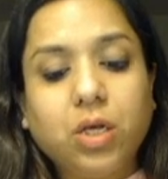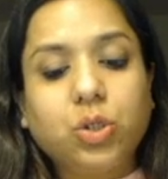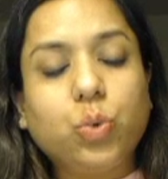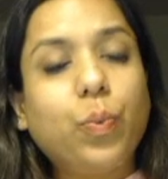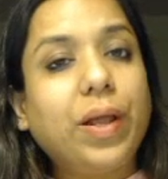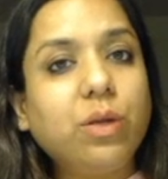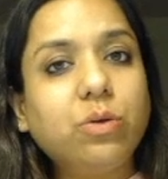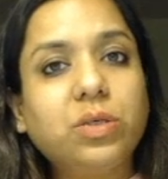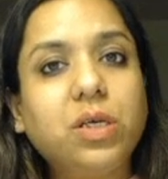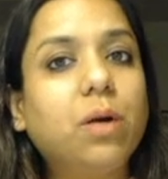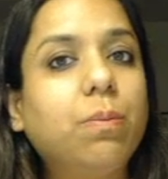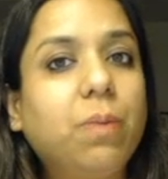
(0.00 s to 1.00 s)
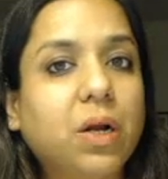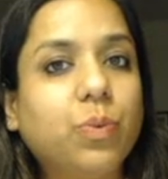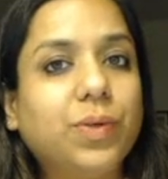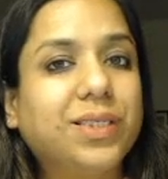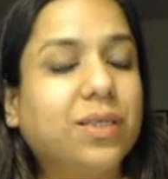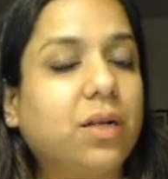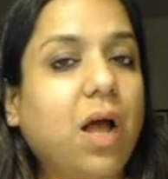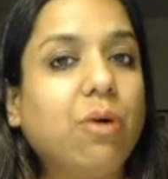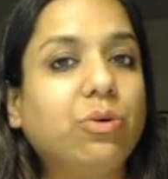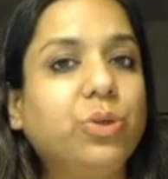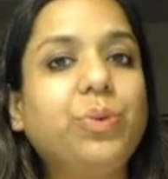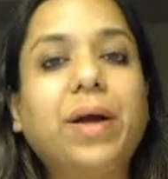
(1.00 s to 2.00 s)
So when you see a blood vessel,
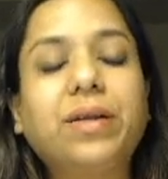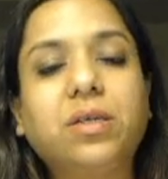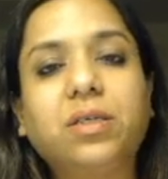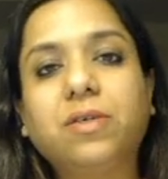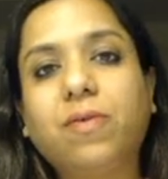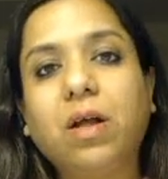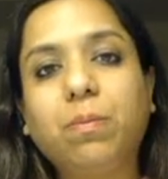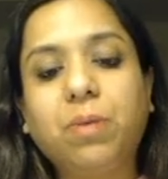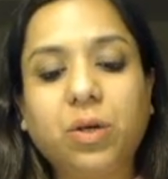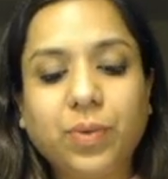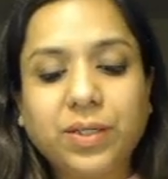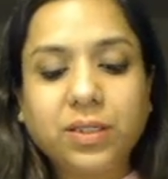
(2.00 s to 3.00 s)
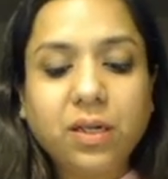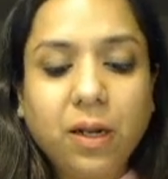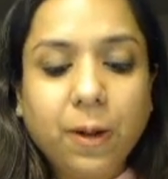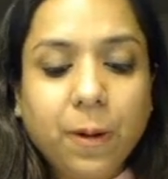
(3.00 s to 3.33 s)
how do you identify a blood vessel?